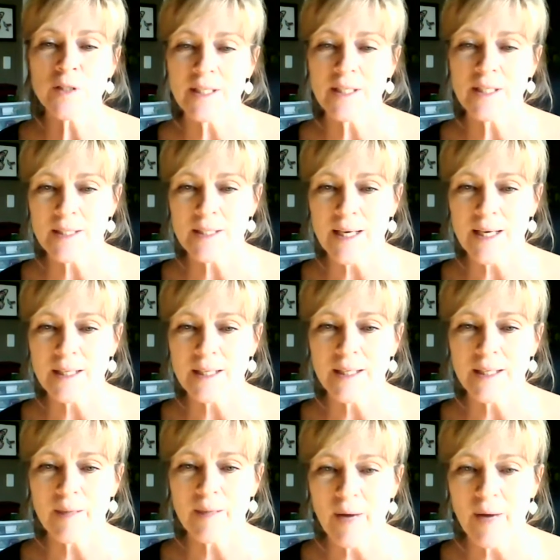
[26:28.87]
is Nana
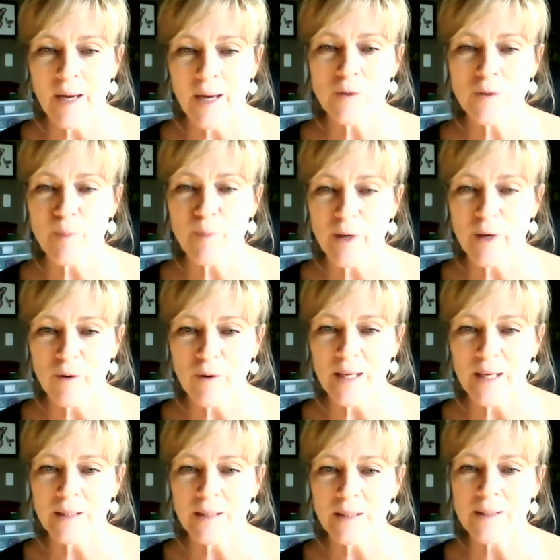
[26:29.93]
Day at my house, so my
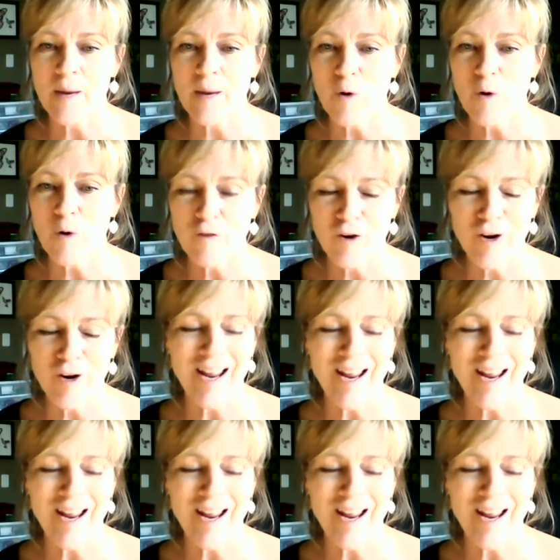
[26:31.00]
grandkids come over,